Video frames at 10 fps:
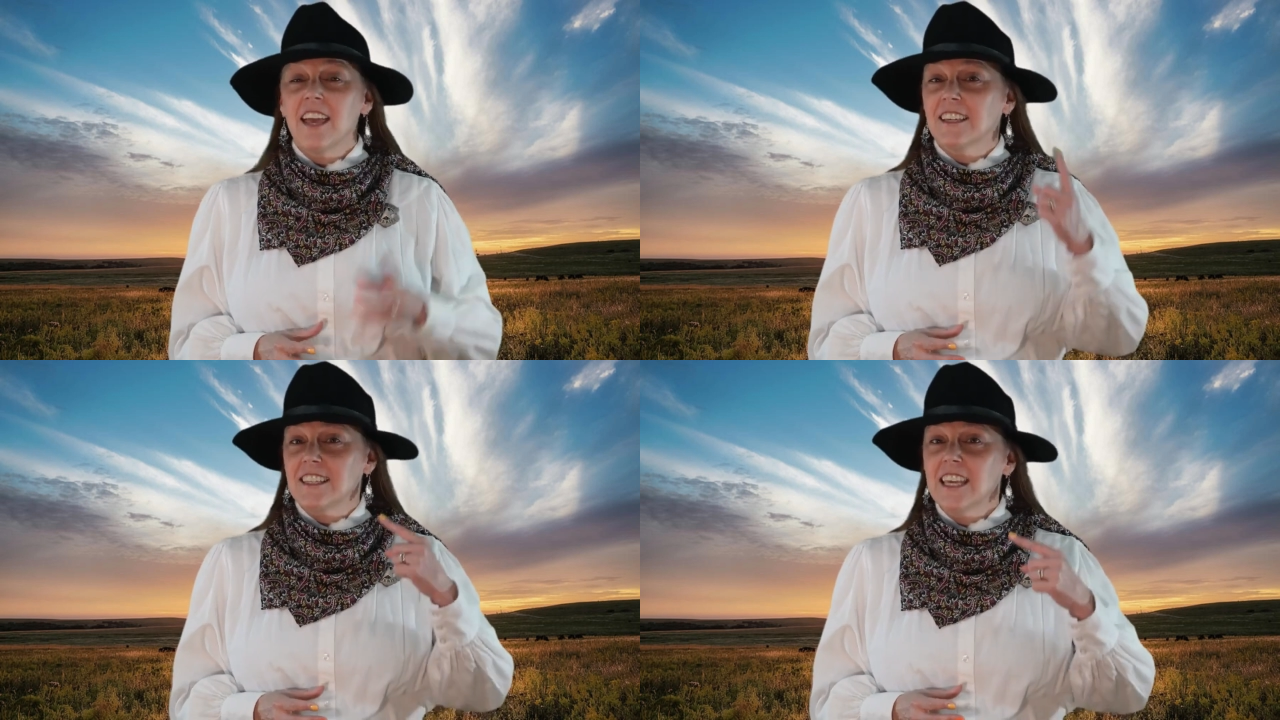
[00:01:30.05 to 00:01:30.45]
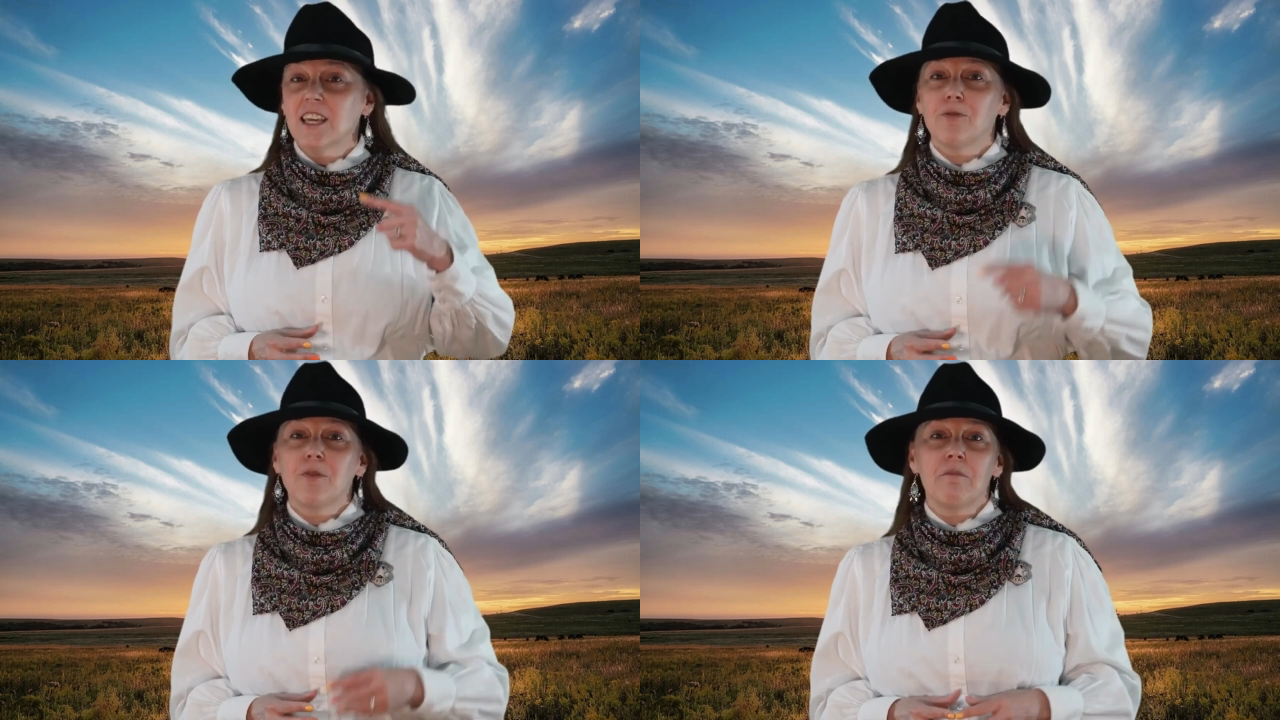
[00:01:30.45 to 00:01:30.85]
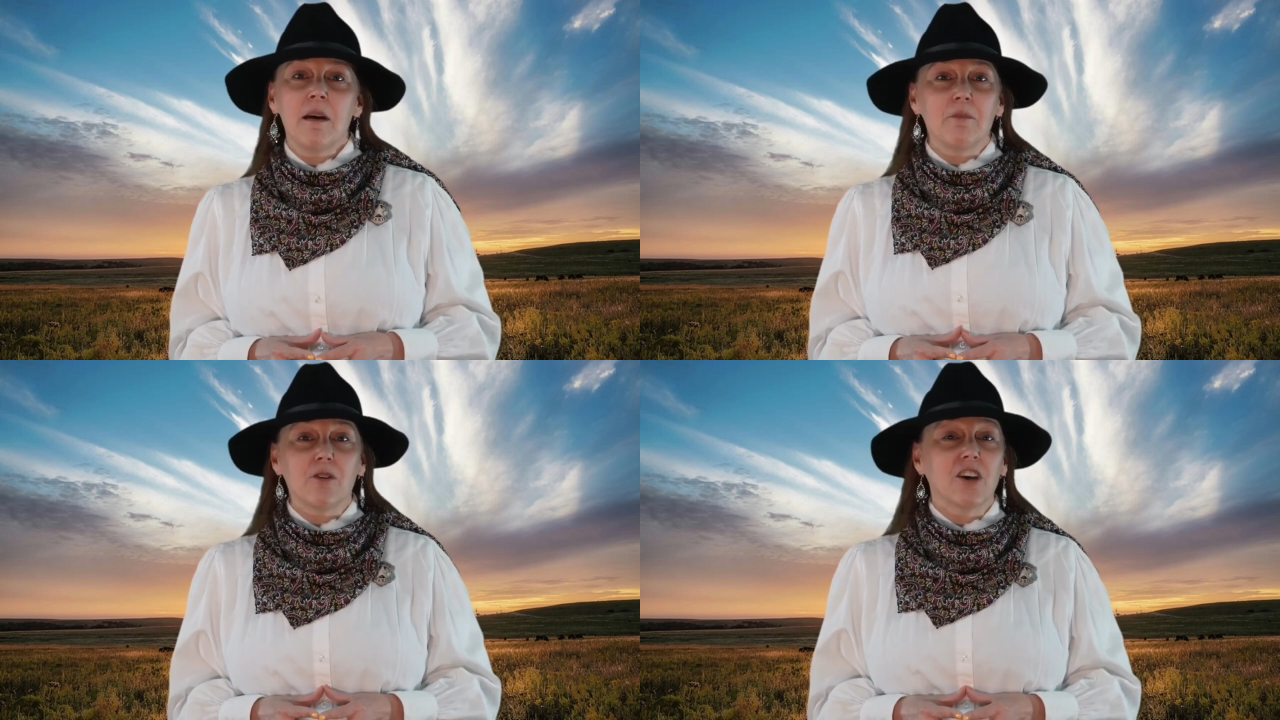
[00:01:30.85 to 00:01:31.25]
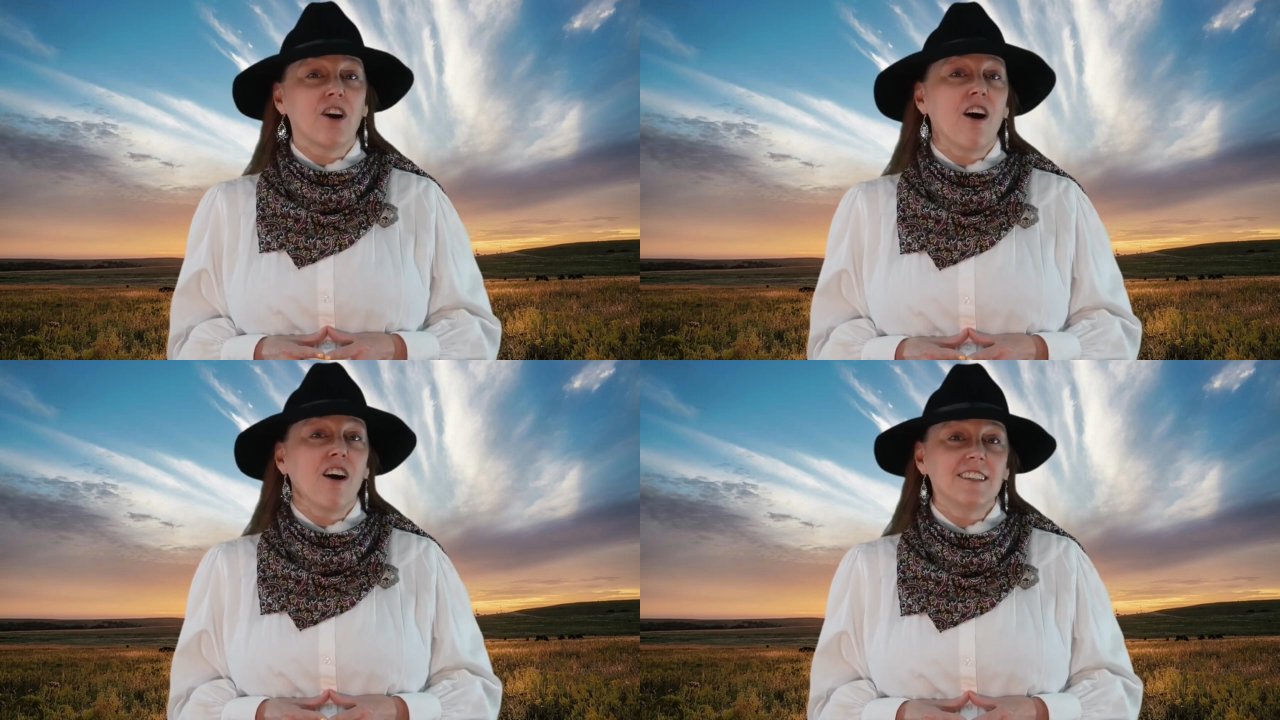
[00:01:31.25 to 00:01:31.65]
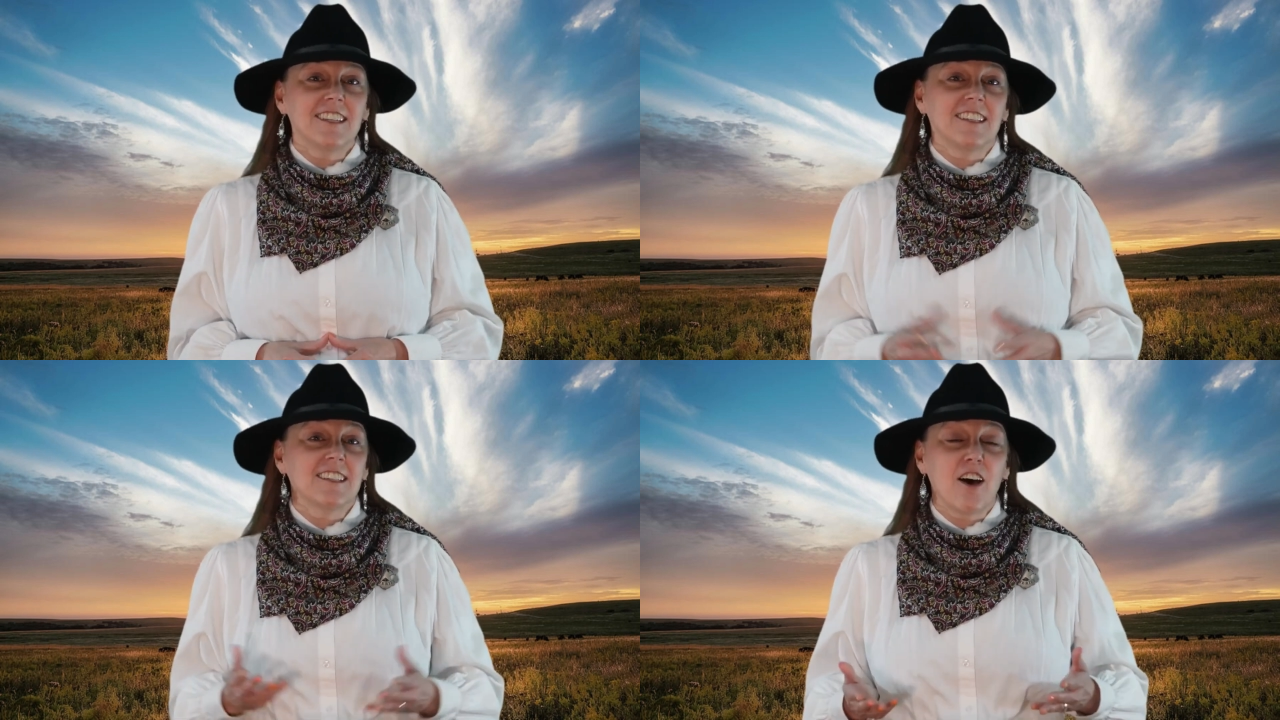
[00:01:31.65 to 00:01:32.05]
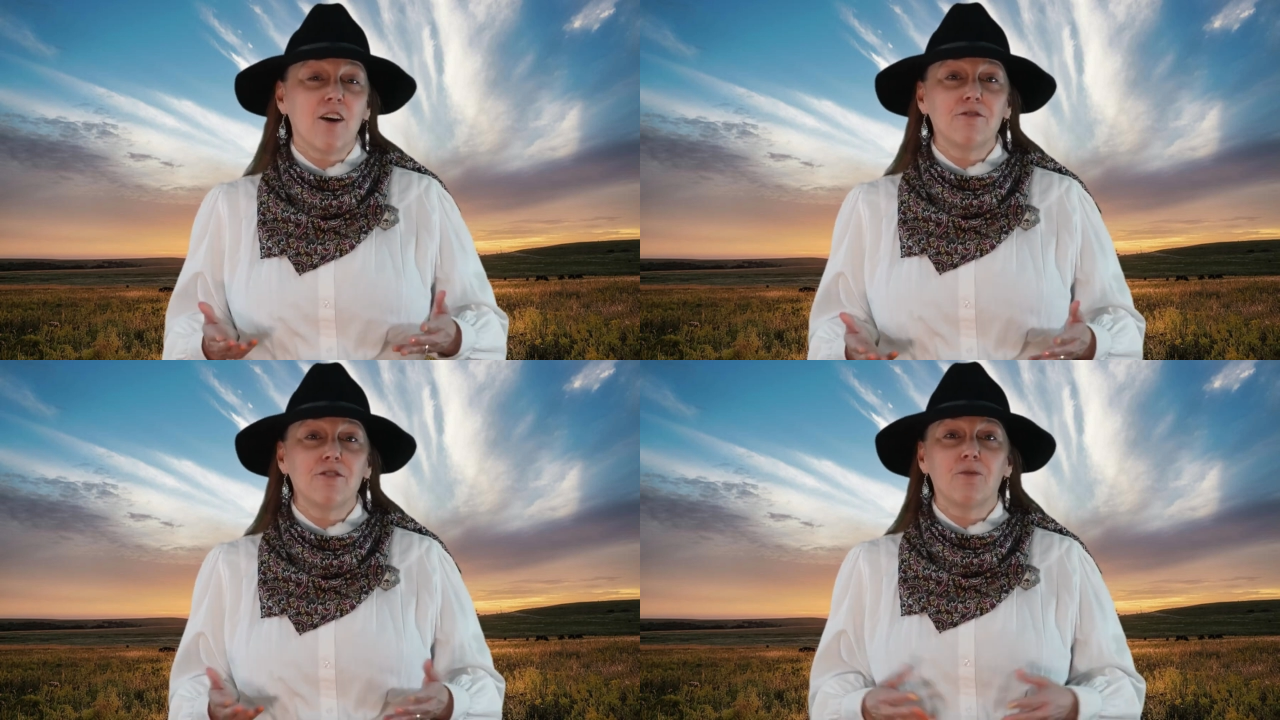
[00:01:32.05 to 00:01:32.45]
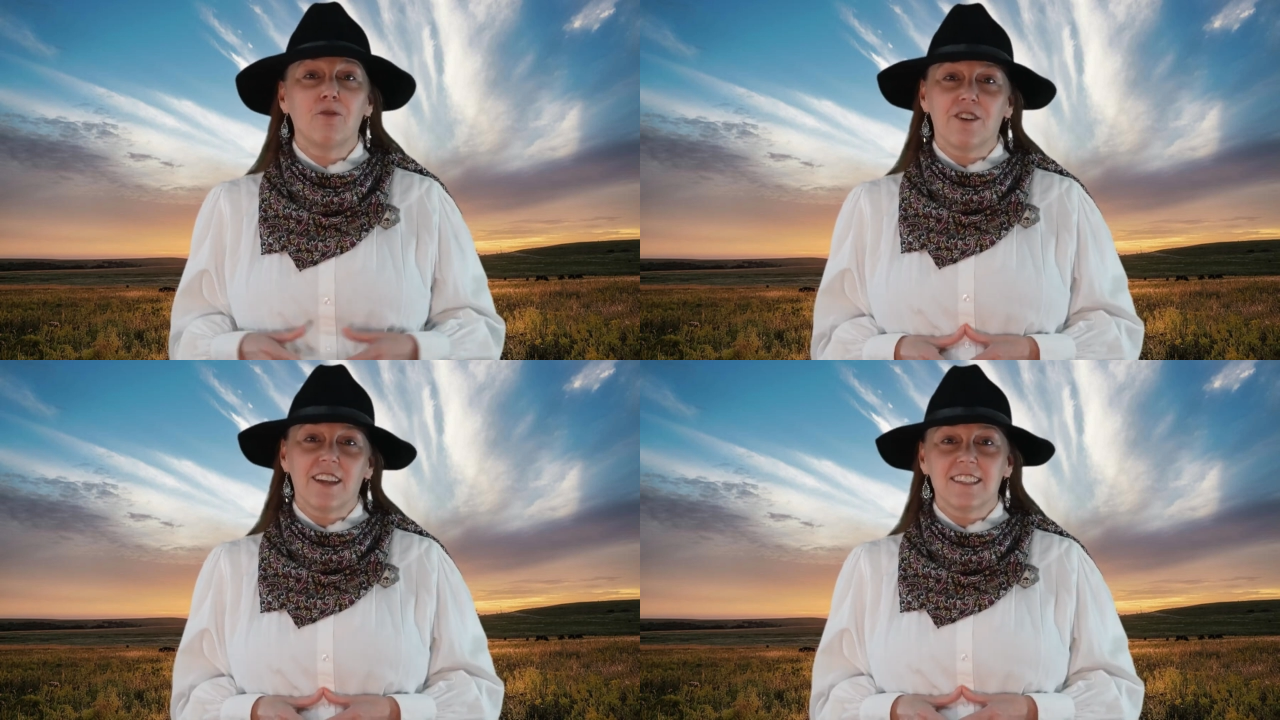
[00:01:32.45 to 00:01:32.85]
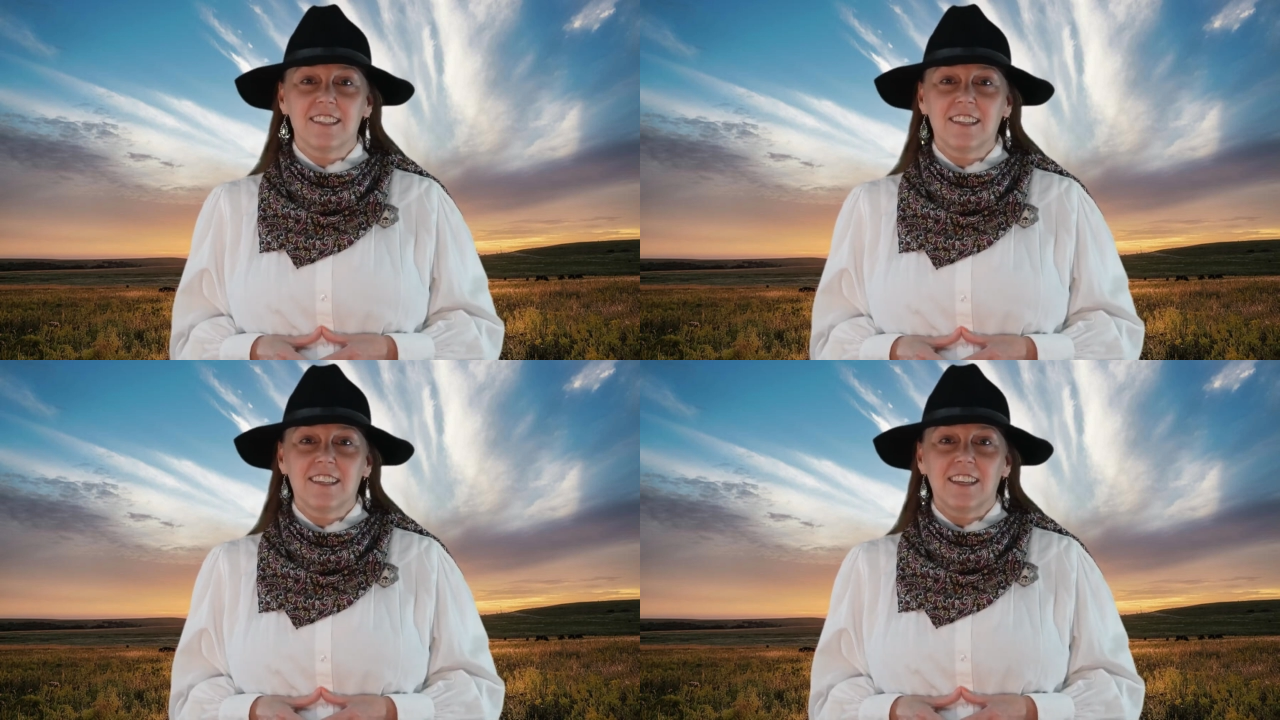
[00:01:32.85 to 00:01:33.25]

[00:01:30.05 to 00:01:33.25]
because he could remember the contents of the warrants.